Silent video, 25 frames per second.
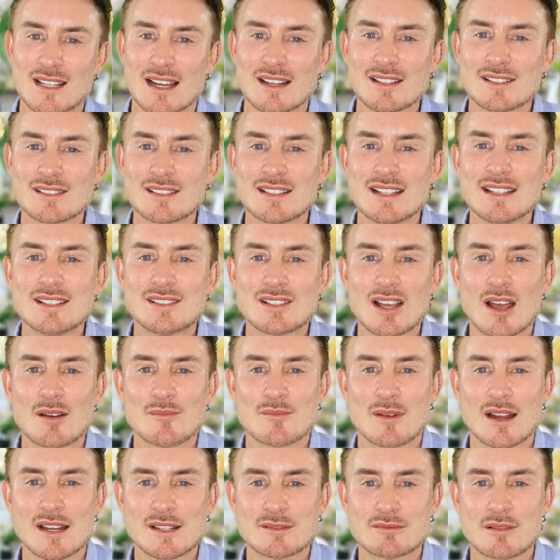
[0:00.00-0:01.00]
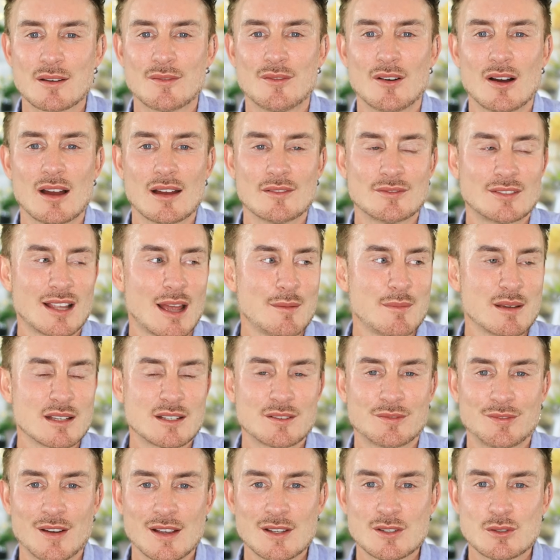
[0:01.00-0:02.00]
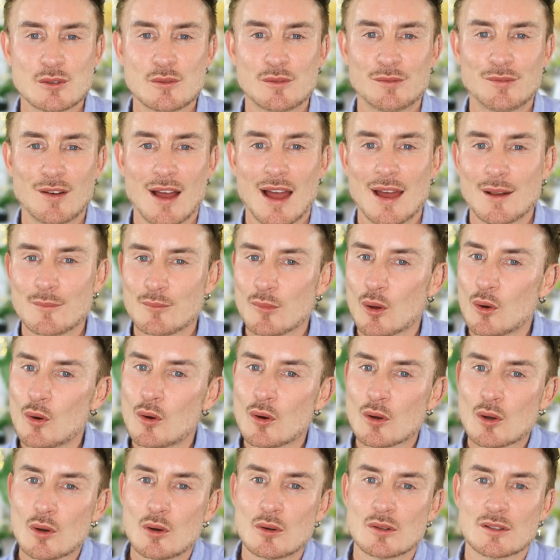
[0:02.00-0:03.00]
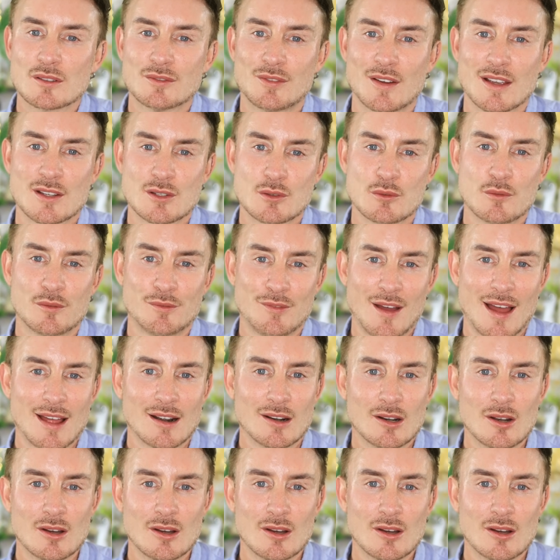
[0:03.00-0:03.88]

Does the Dermrays Revive damage facial fat or cause facial fat